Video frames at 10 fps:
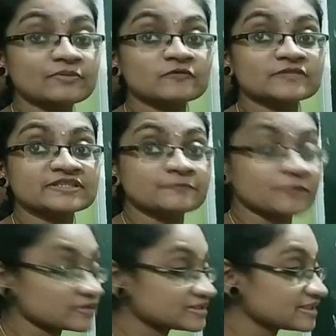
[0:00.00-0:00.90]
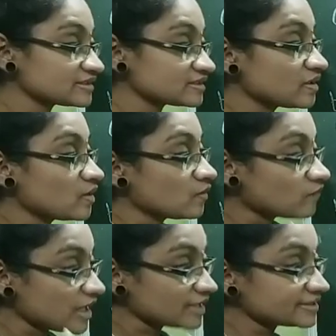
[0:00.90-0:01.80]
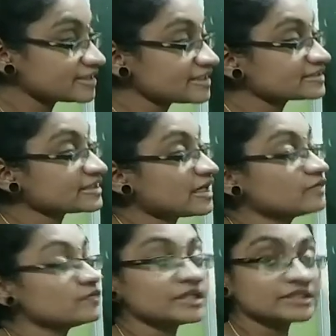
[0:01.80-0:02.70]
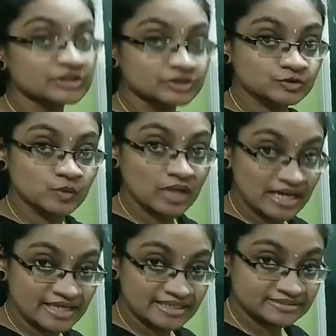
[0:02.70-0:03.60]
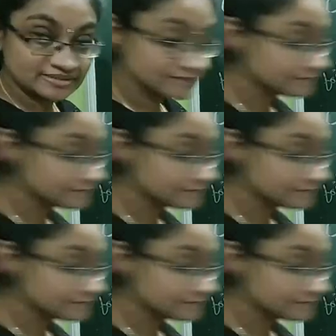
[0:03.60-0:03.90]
of this process? Water is converted to ice.